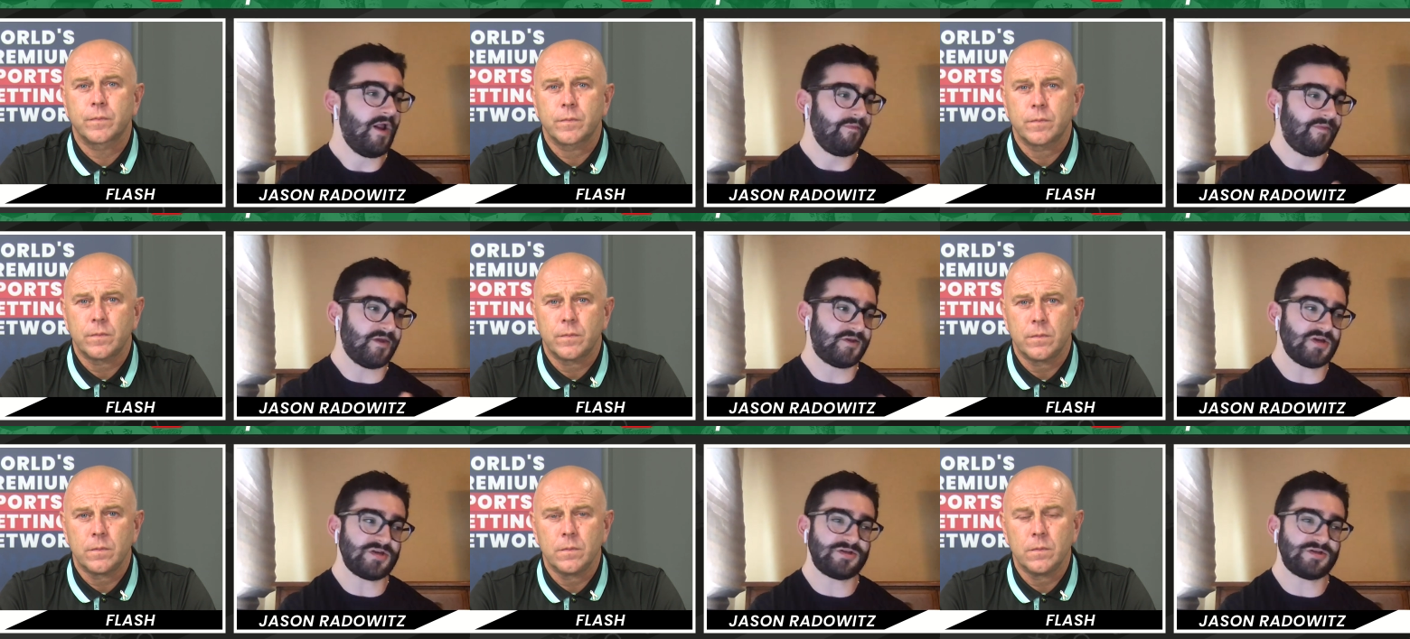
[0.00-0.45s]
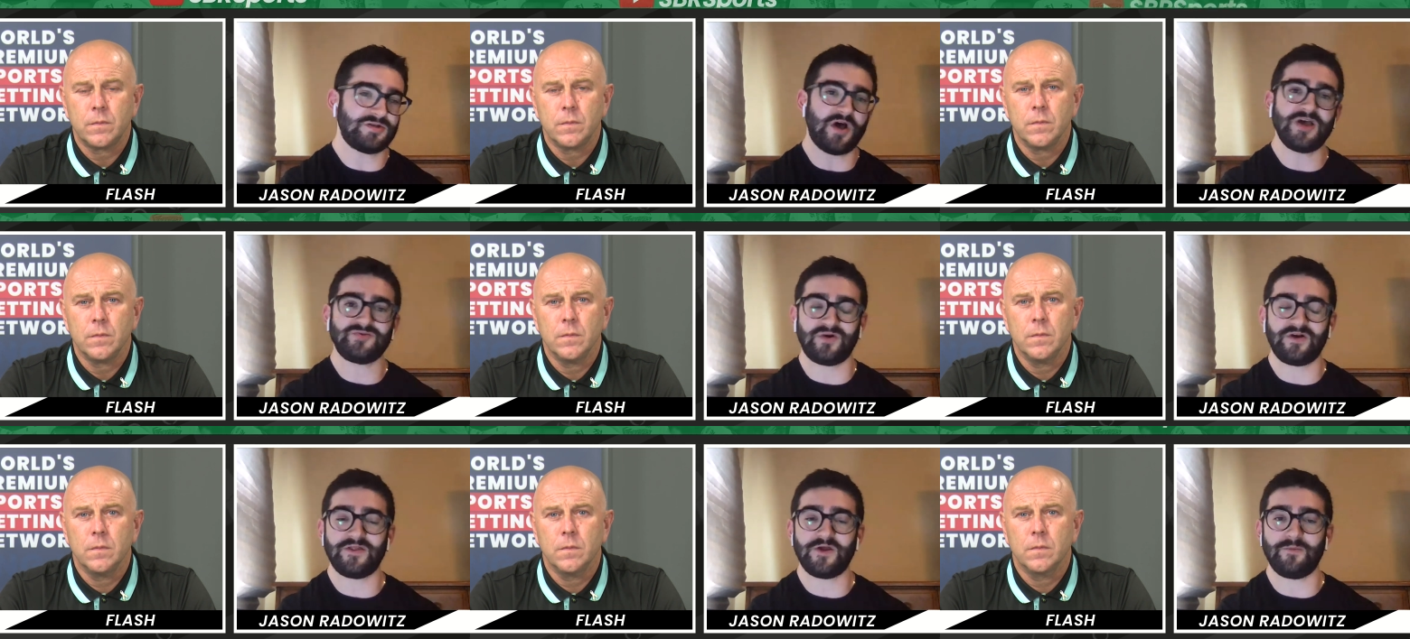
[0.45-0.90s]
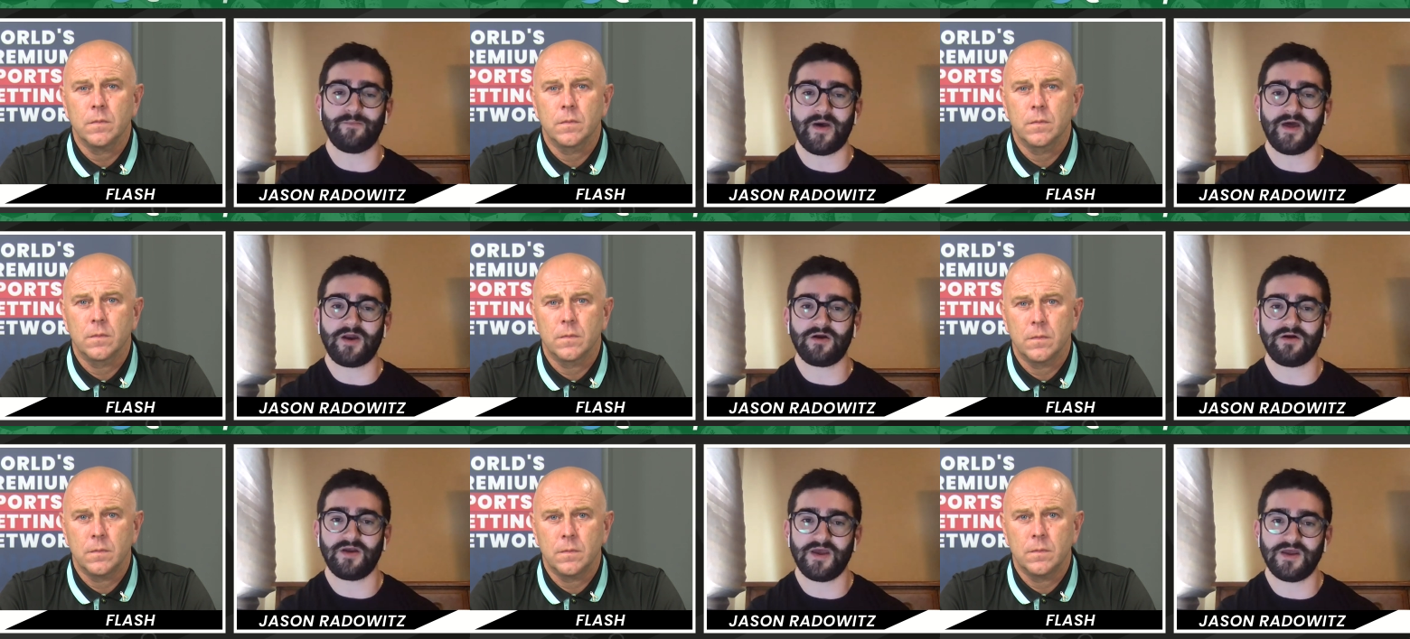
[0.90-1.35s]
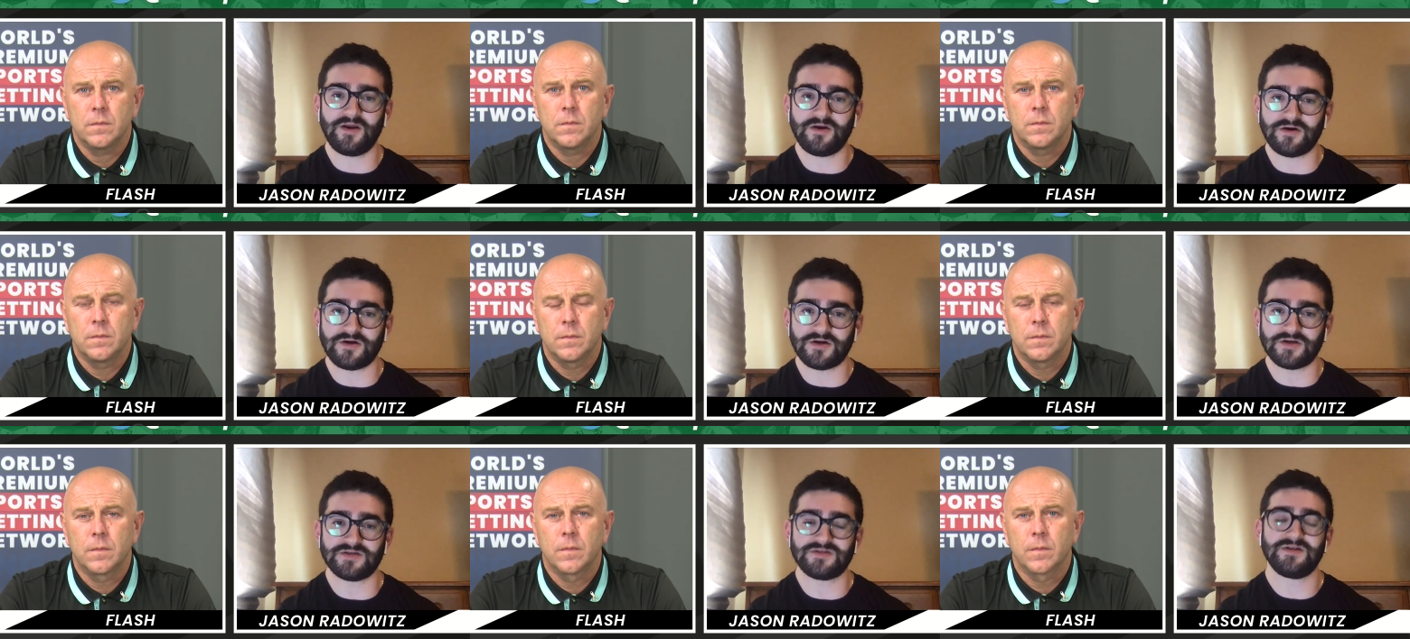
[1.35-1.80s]
Speaker 1: They just lost one of their better
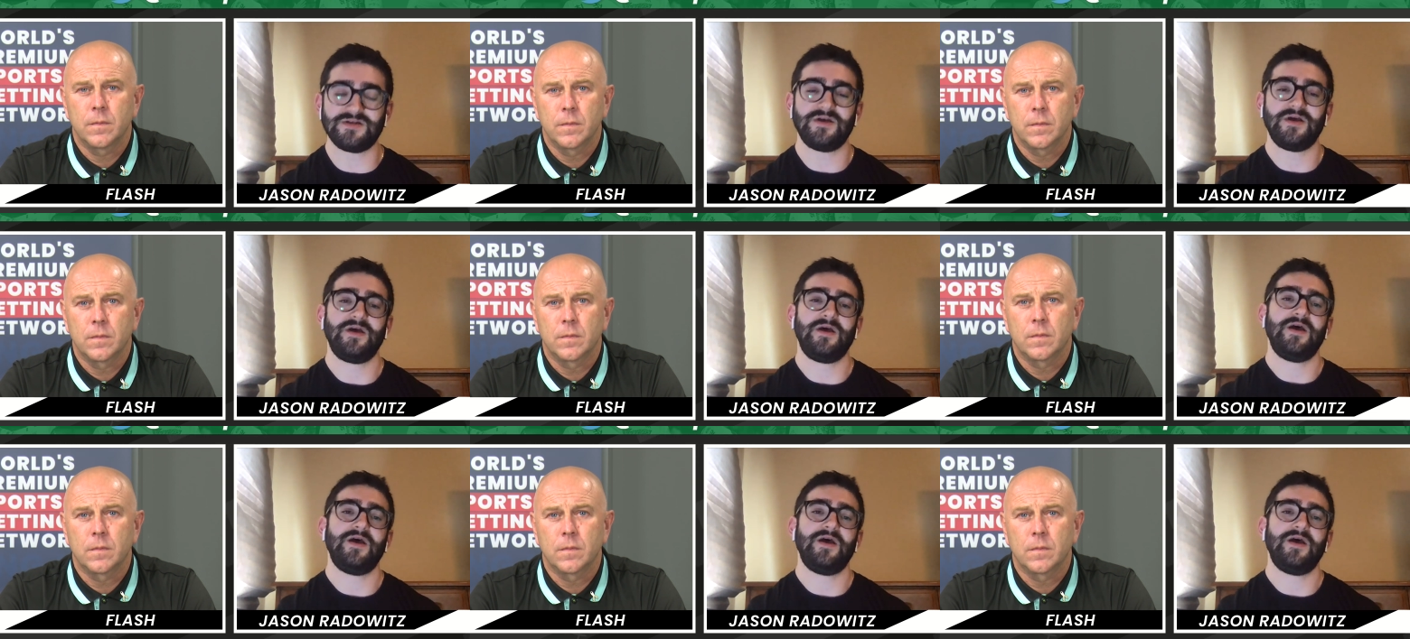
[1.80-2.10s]
hitters.